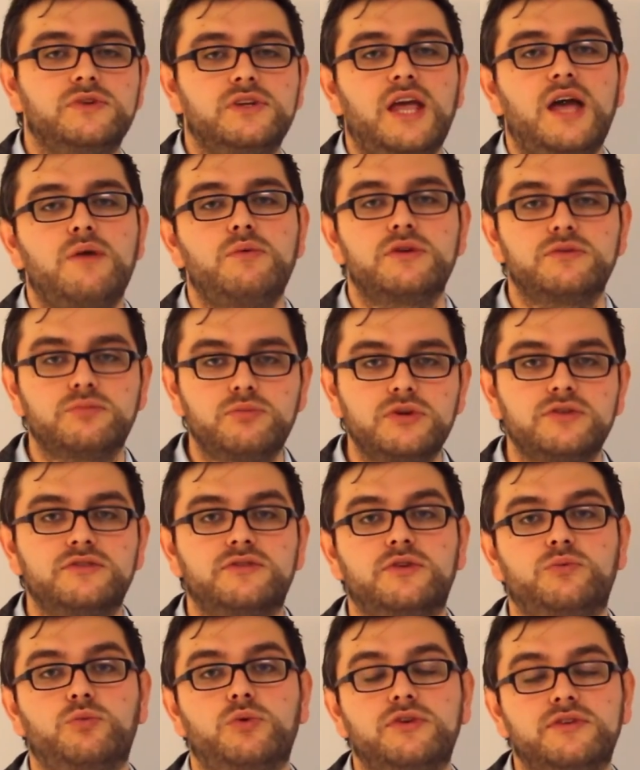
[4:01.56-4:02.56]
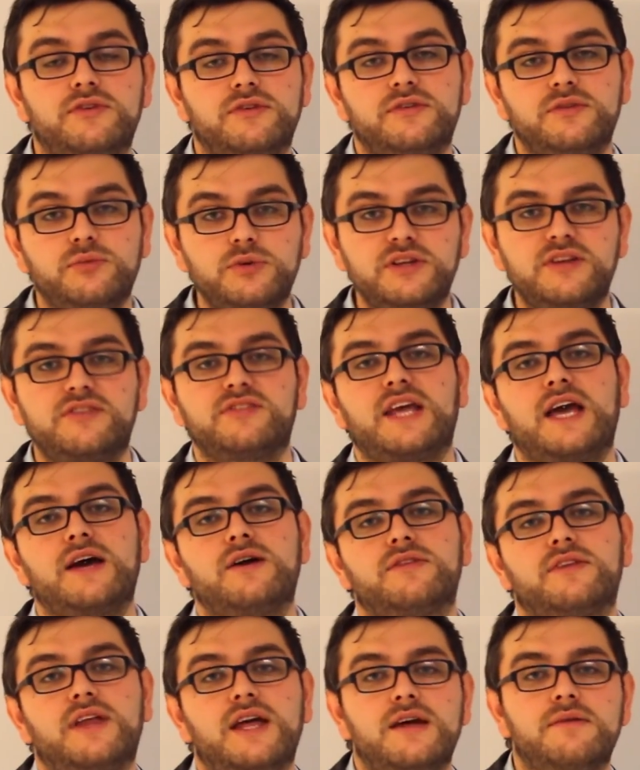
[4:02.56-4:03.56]
yeah, we'll
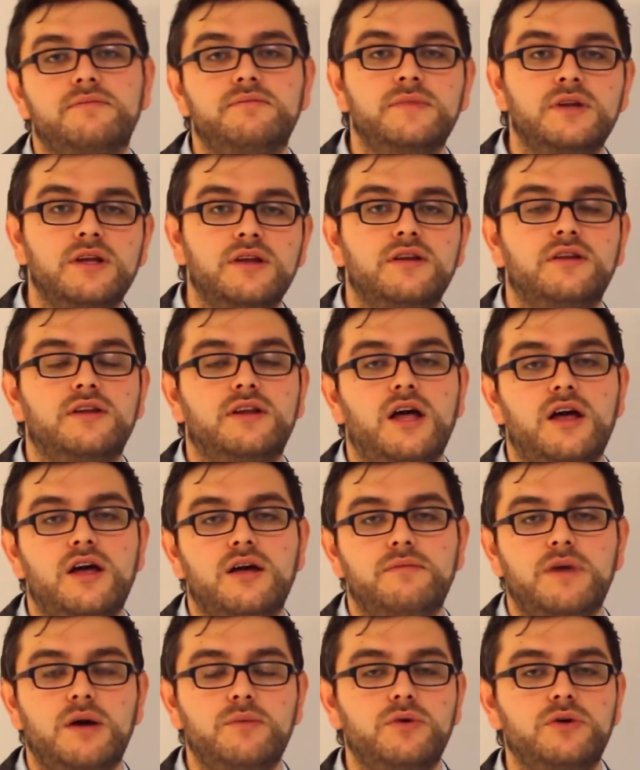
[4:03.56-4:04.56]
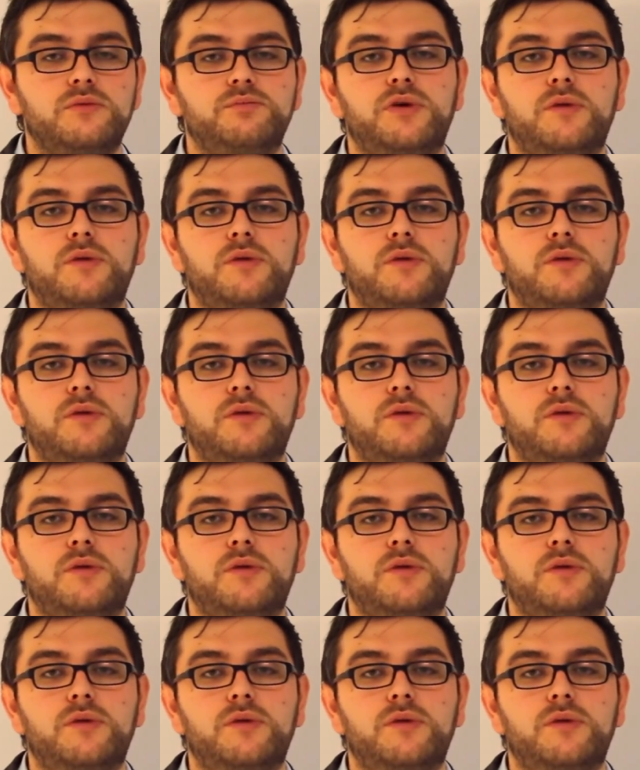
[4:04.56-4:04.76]
discount them, and we'll